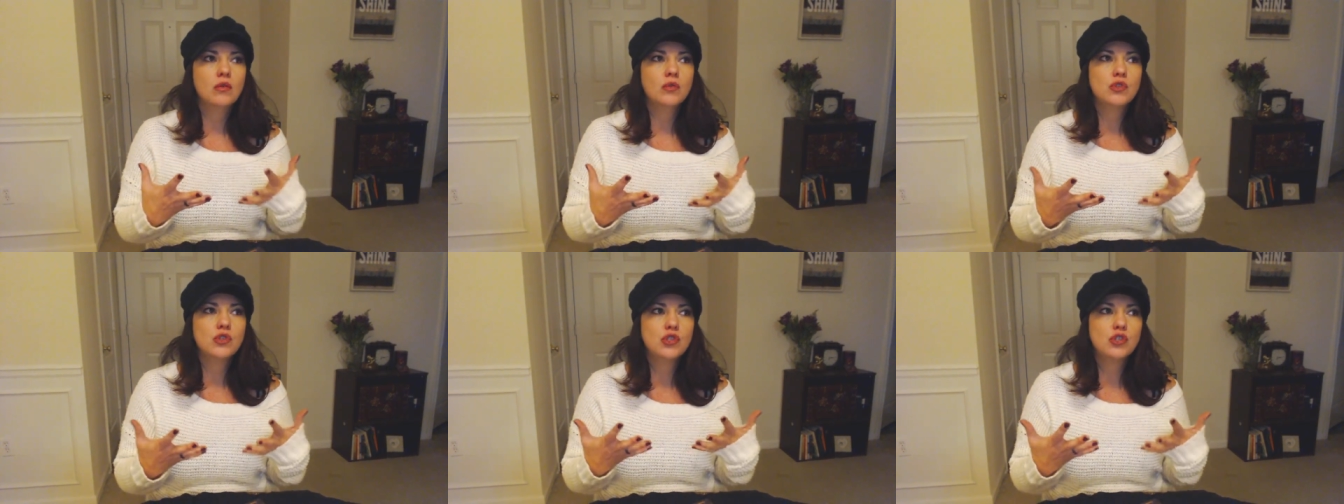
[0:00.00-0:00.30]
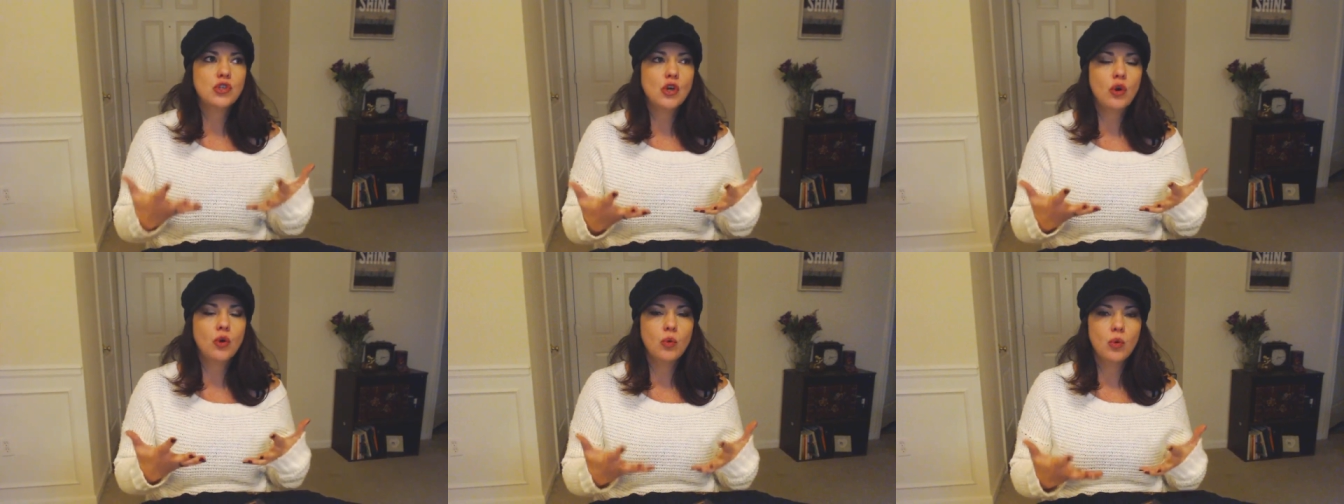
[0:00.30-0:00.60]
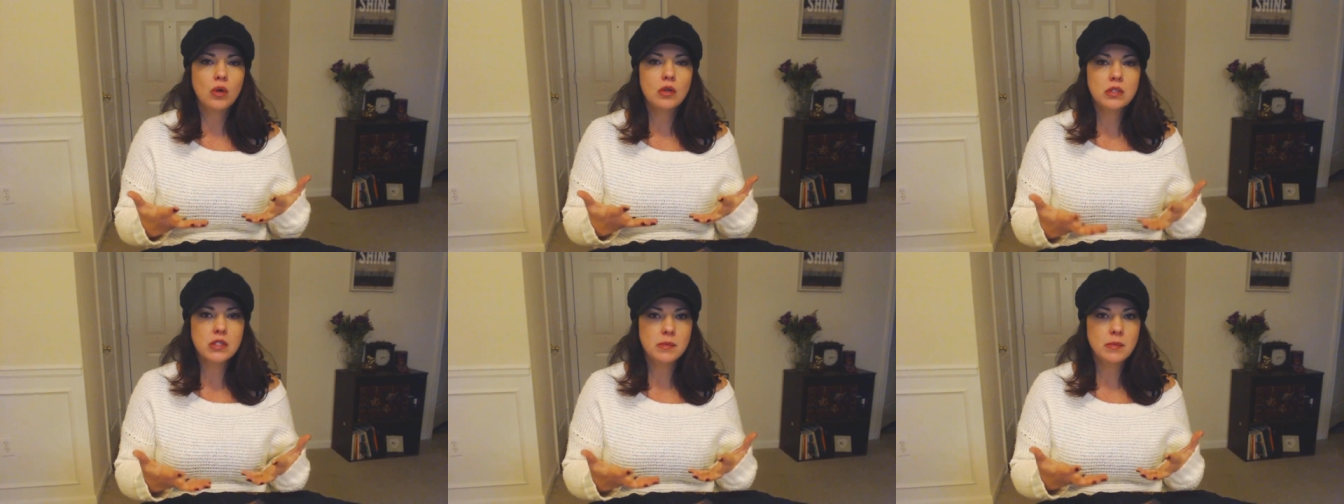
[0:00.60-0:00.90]

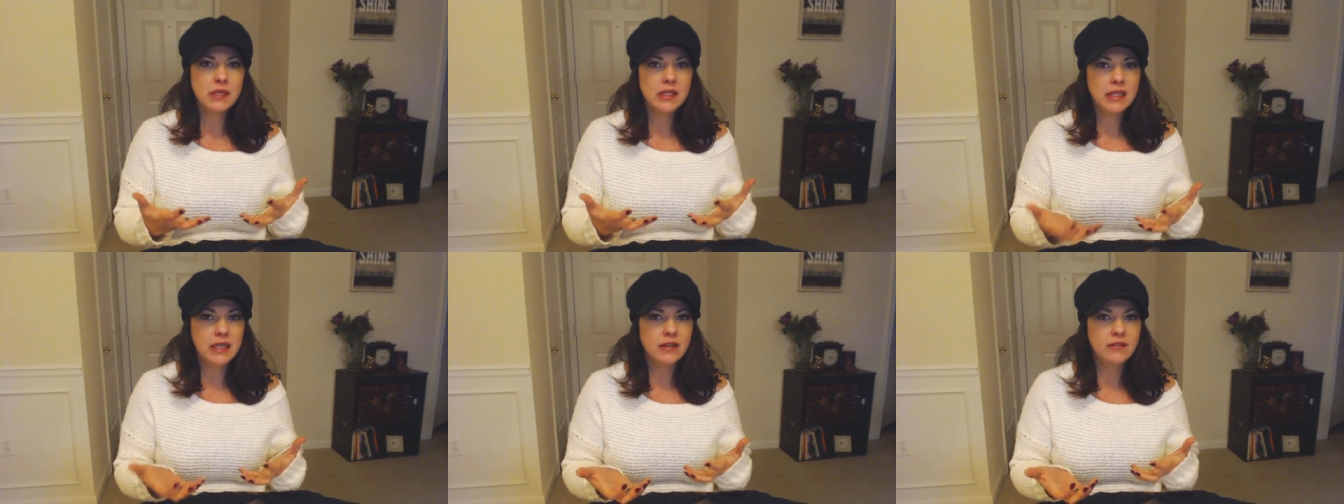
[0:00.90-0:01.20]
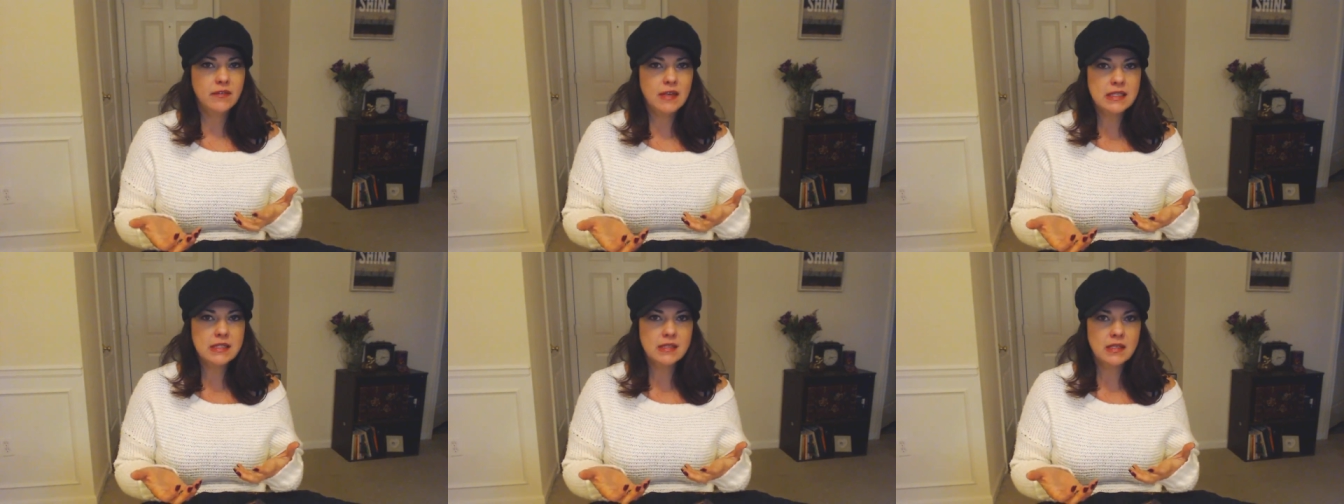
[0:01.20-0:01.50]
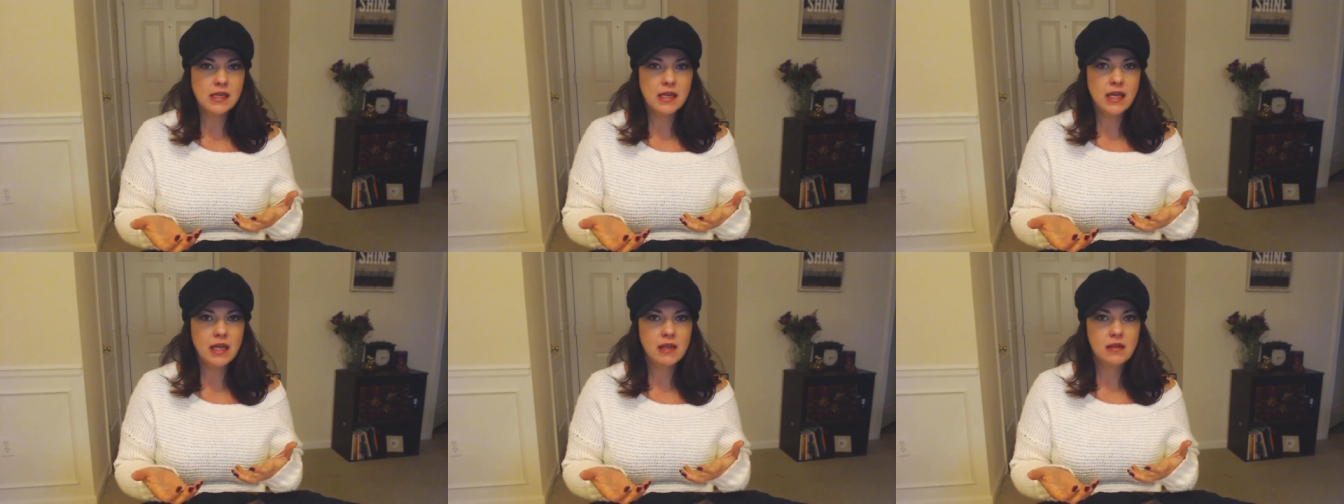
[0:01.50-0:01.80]
so ultimately
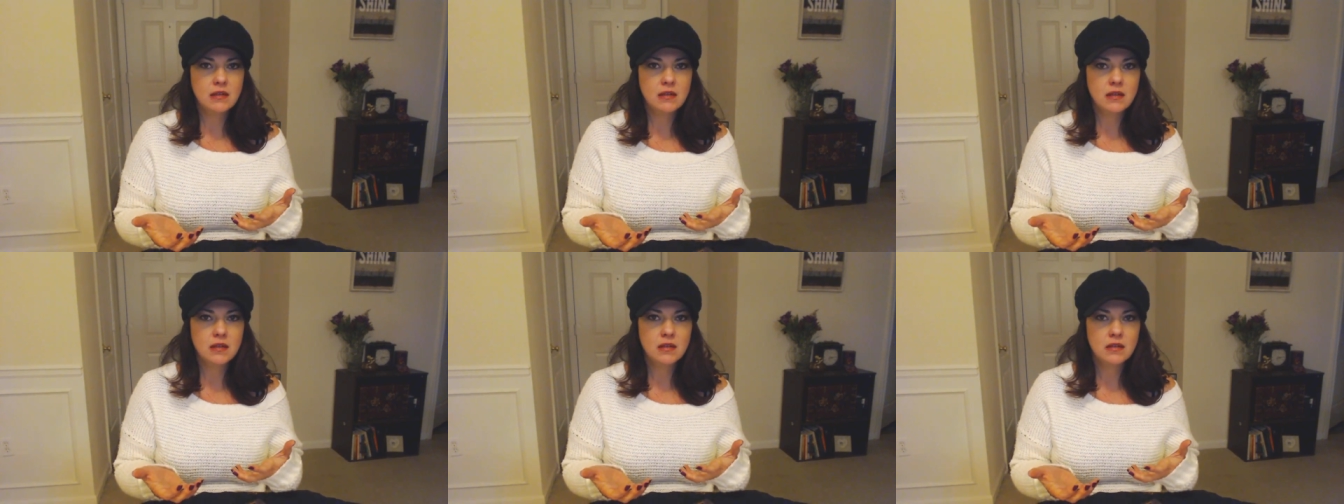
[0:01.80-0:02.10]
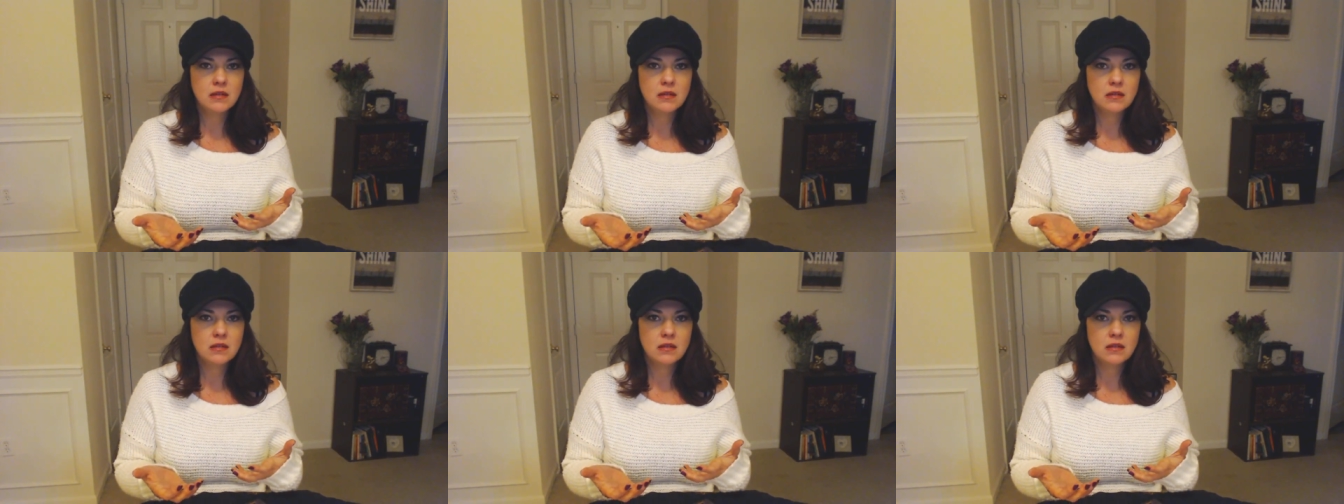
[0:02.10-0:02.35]
invested in